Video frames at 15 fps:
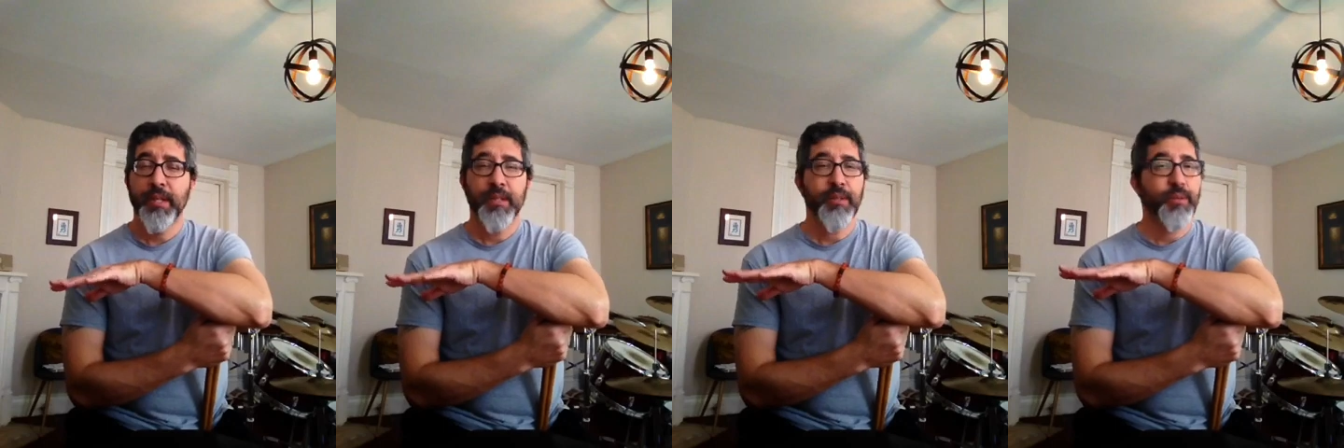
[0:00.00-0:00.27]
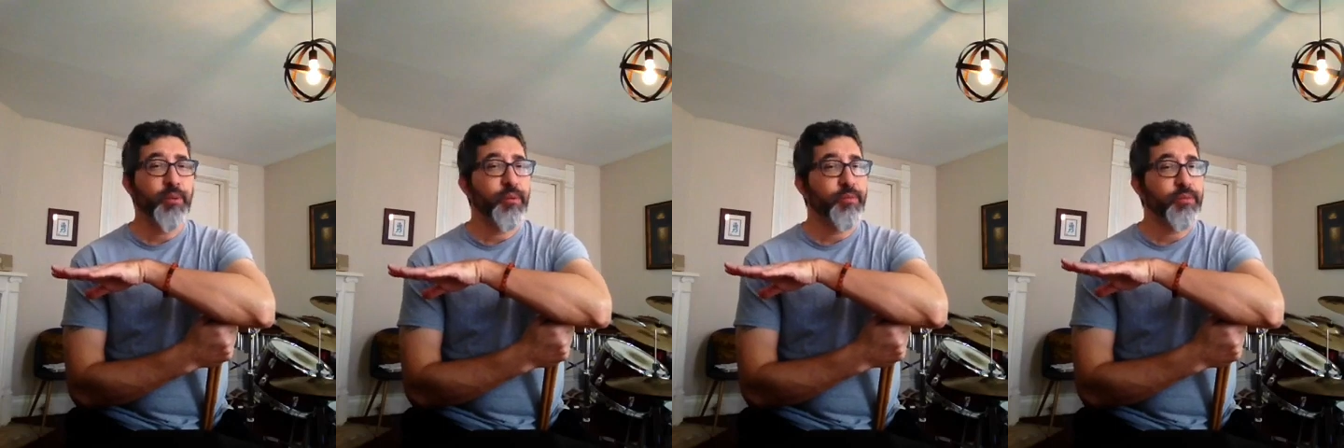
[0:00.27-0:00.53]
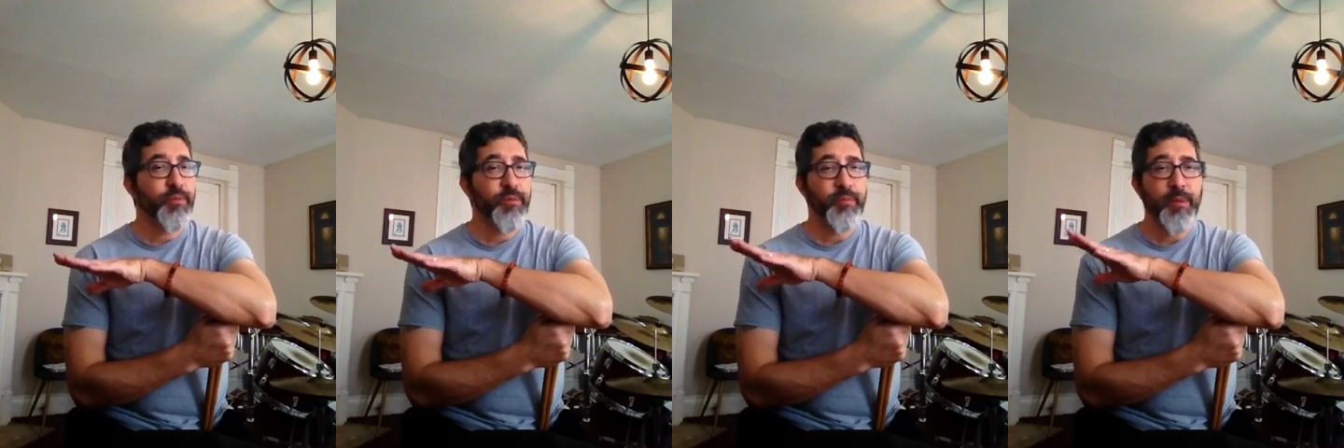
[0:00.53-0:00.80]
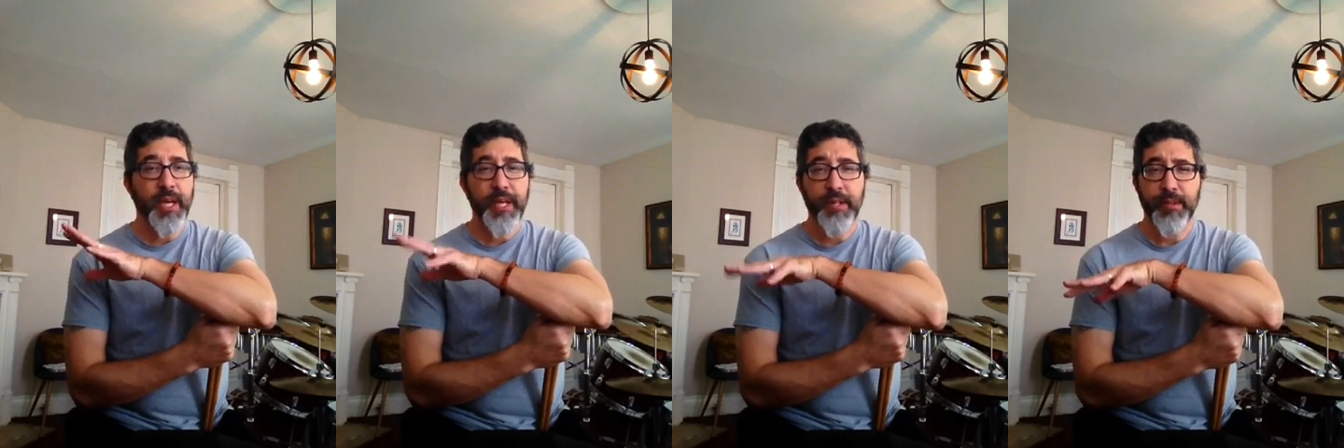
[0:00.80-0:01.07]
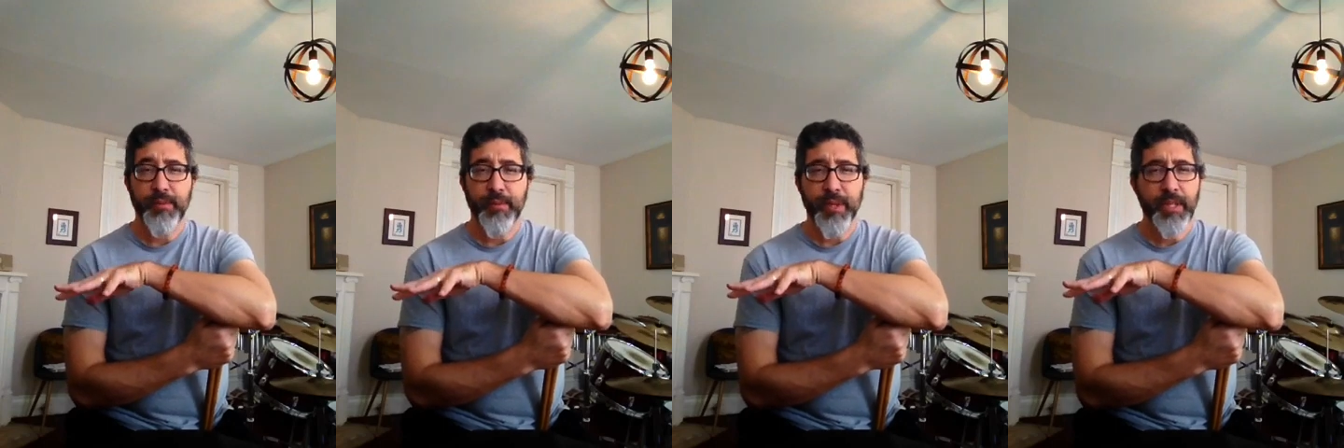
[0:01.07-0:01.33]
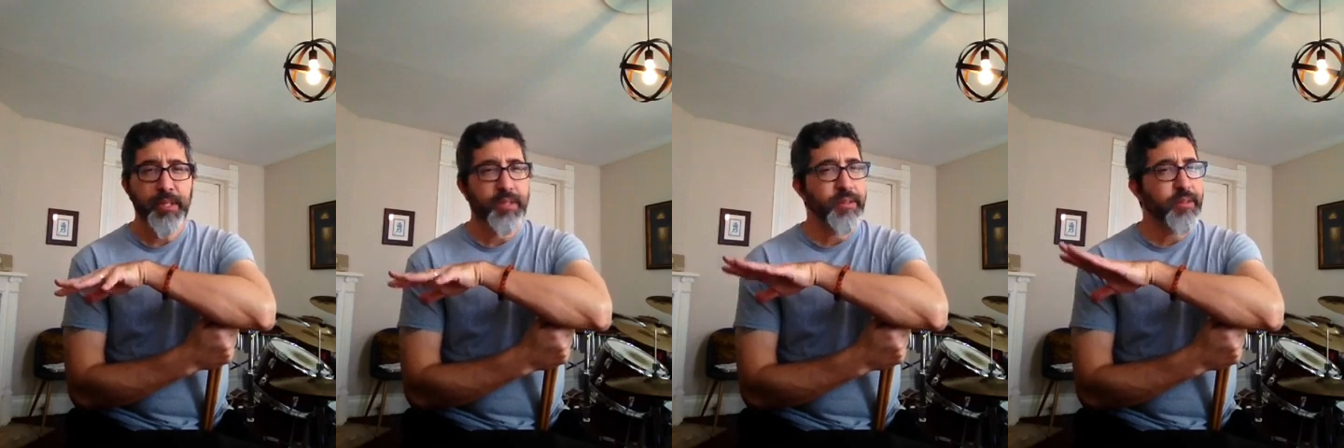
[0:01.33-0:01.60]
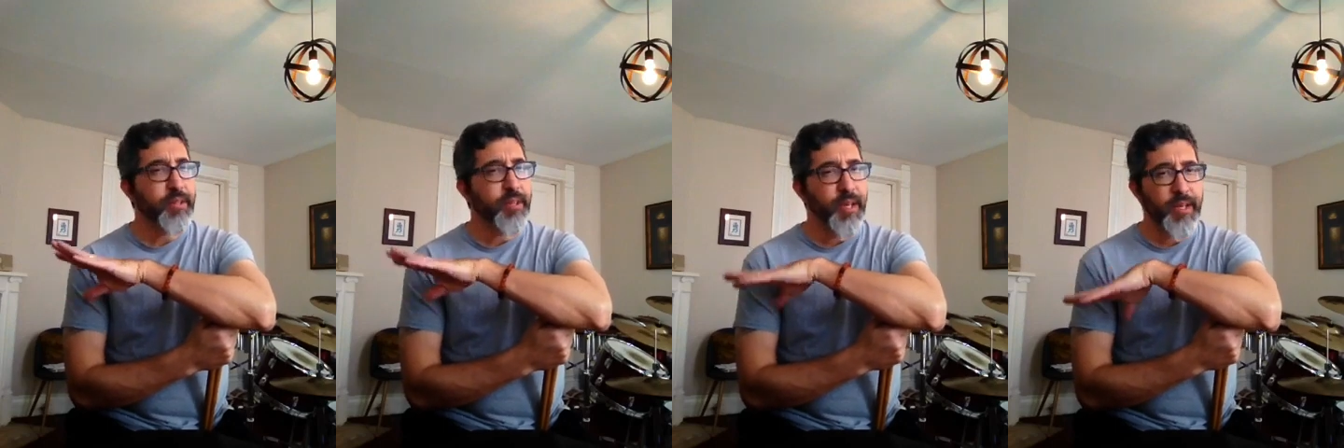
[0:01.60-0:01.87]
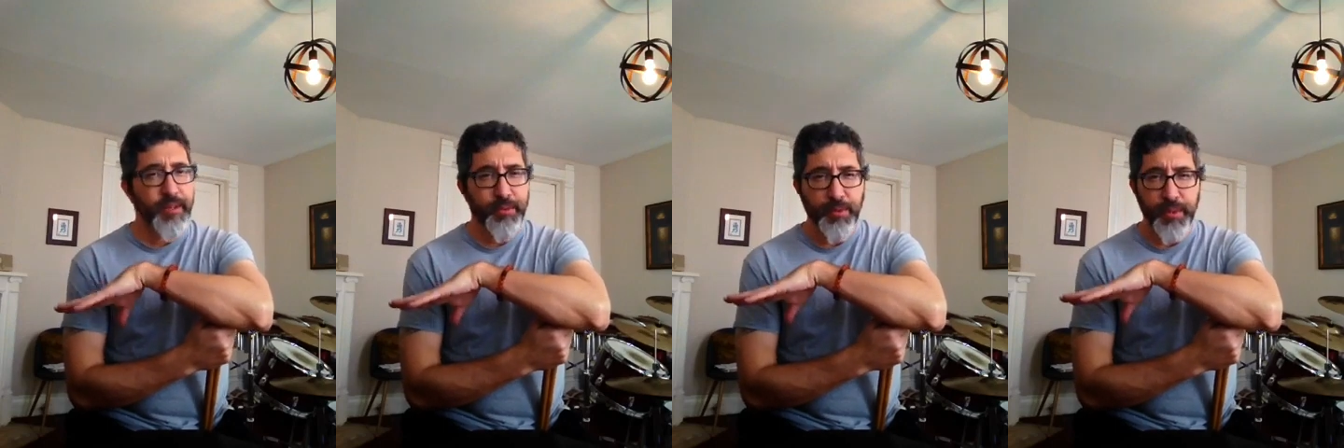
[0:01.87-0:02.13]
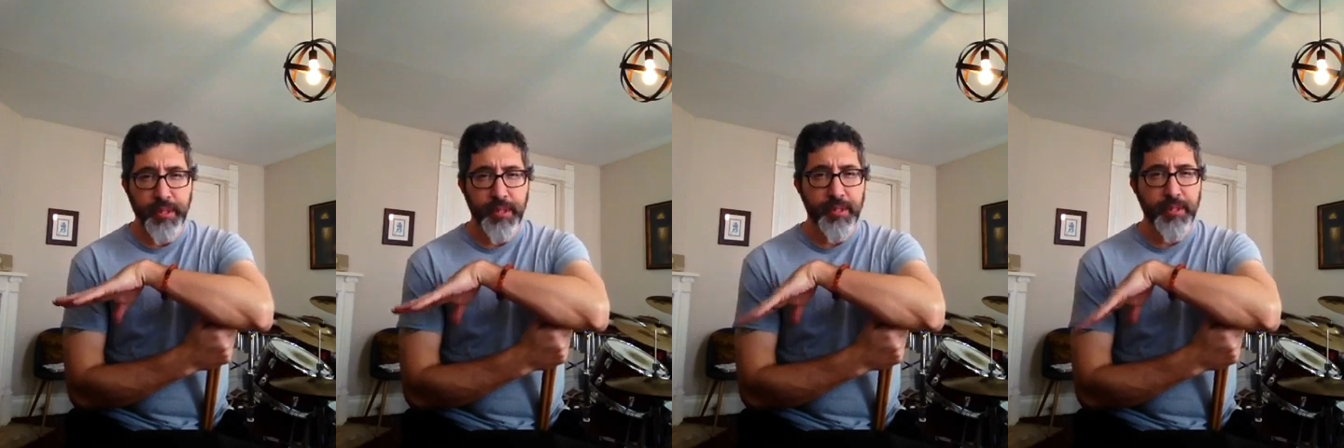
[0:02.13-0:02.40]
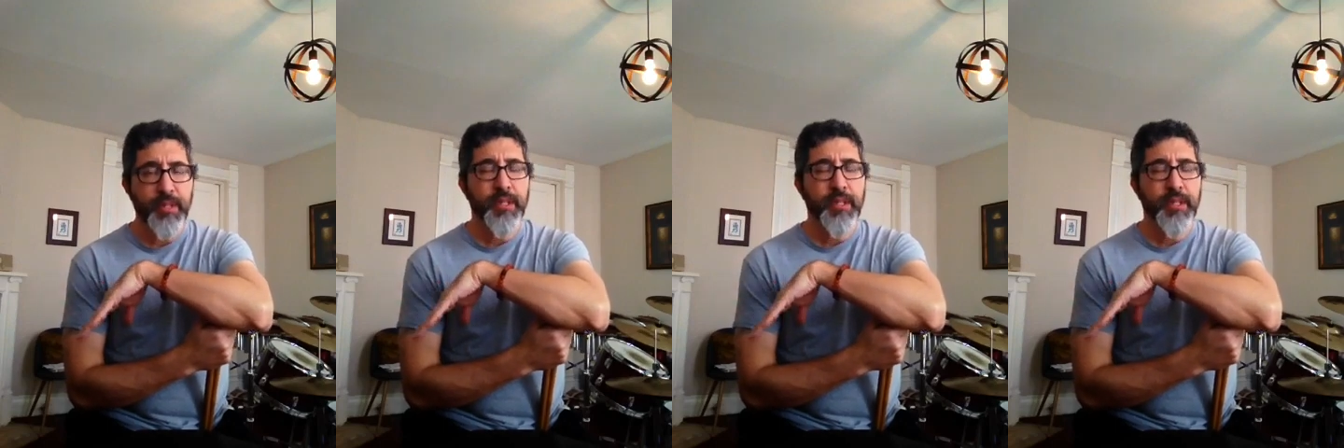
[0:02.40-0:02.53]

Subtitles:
you know, from 8th grade into 9th grade.